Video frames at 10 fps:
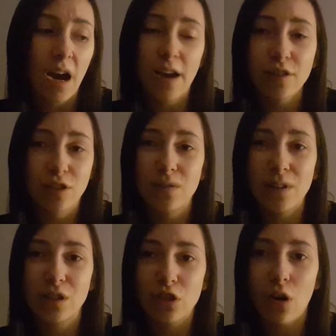I just
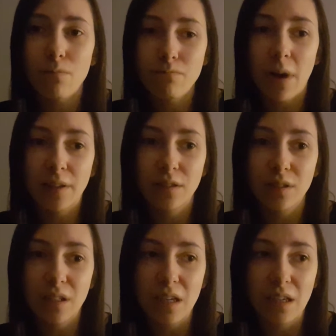felt so
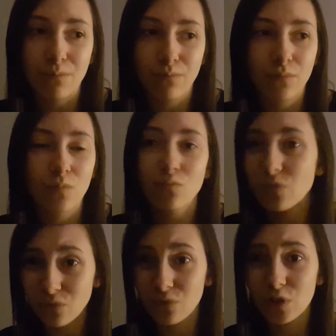mentally
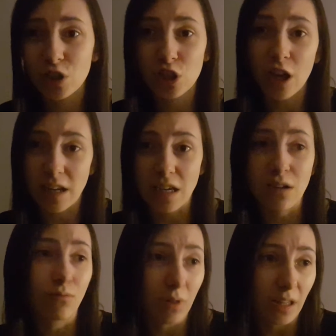
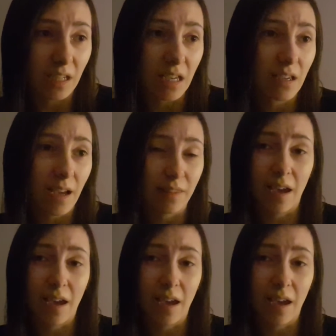shitty, really. At